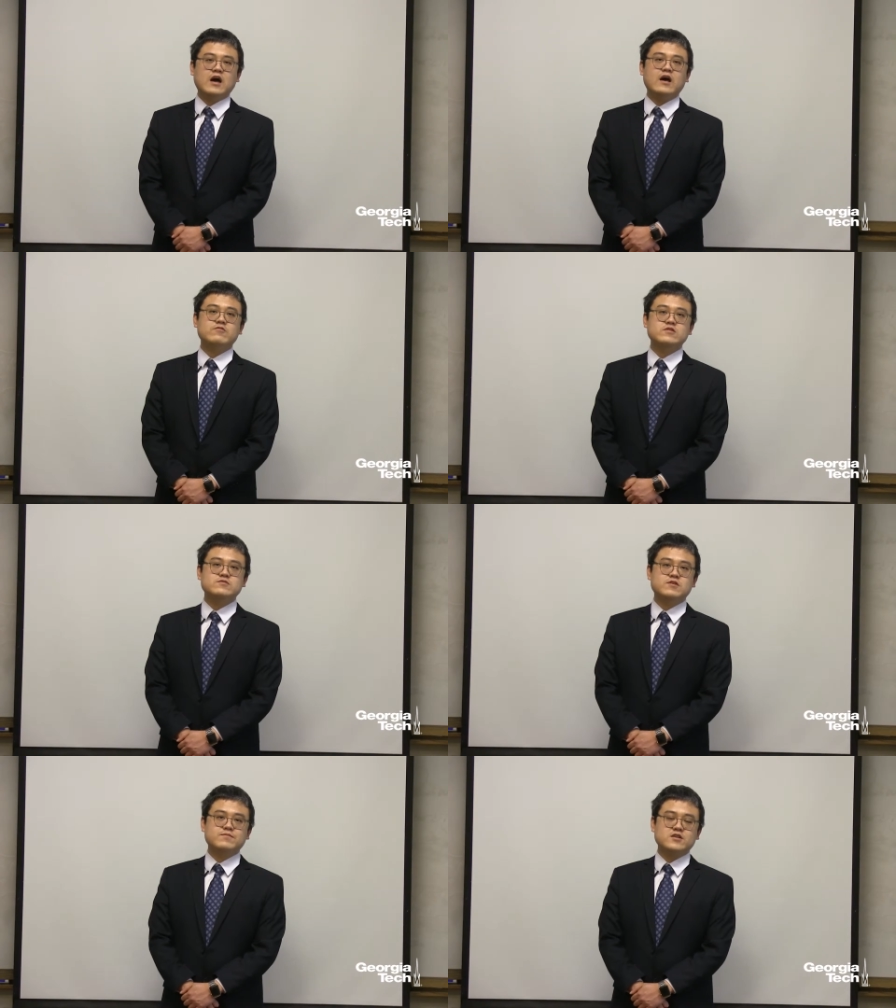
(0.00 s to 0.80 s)
Every
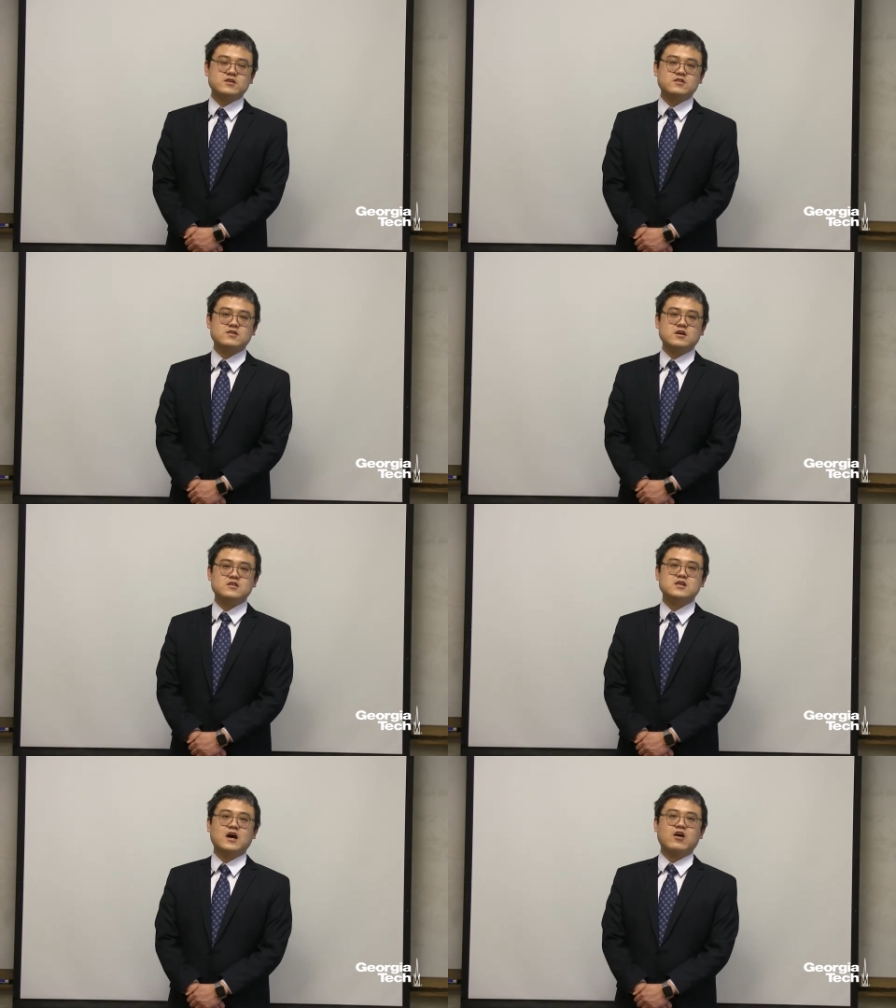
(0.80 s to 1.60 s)
3 minutes,
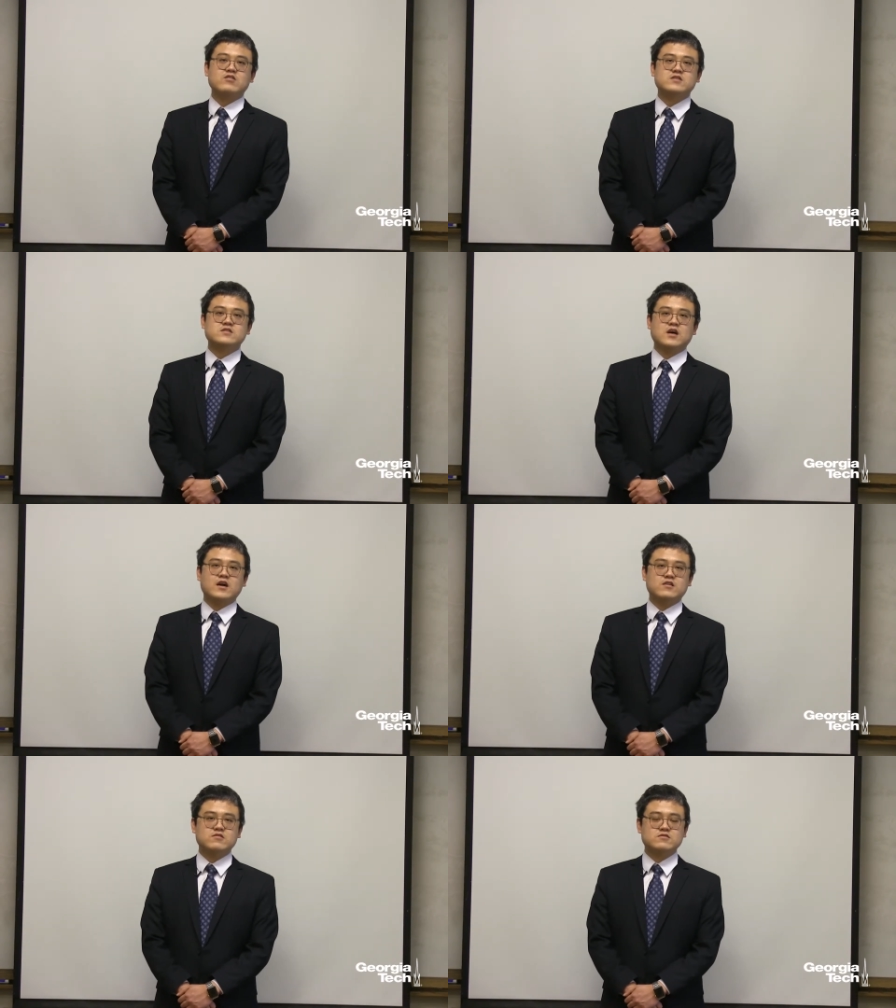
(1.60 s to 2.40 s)
a child is
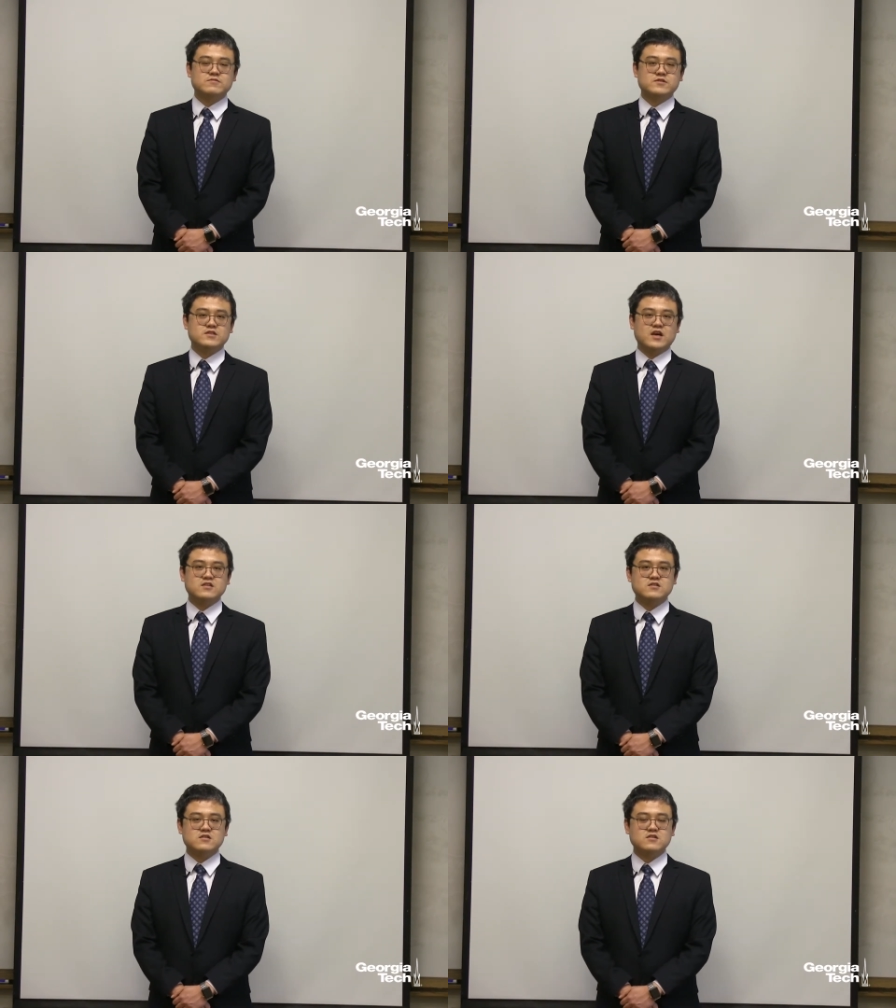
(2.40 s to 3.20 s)
diagnosed with
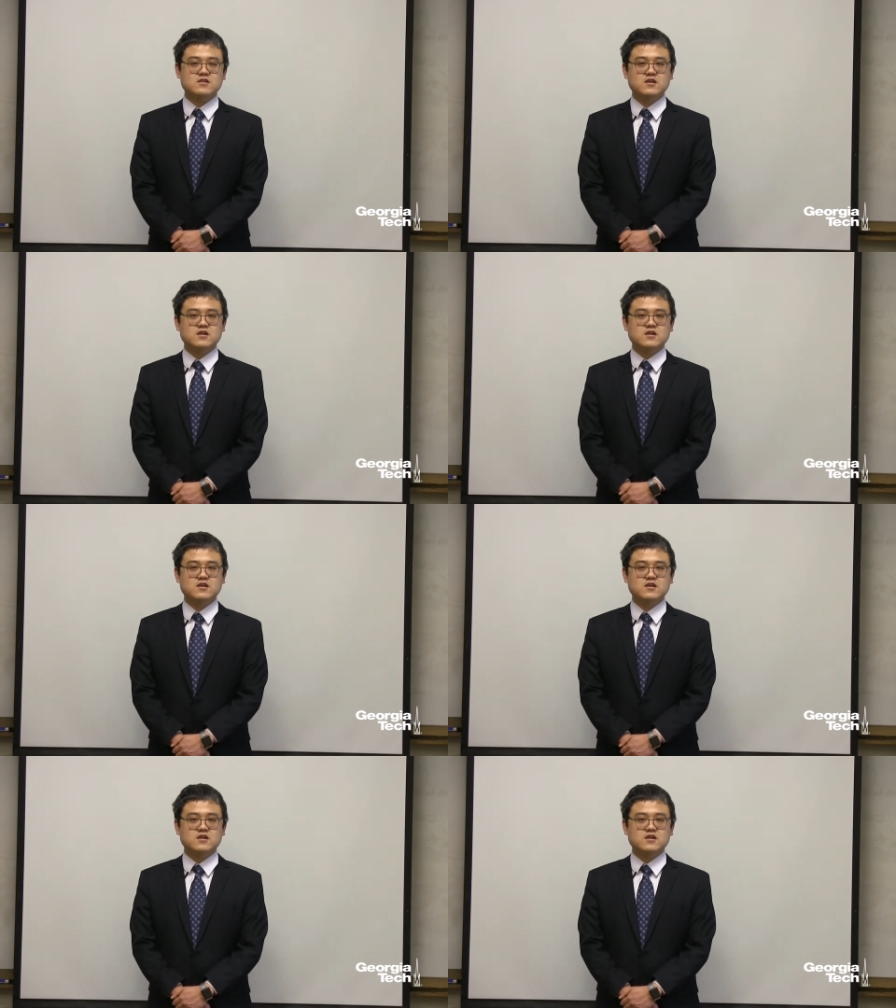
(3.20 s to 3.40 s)
cancer.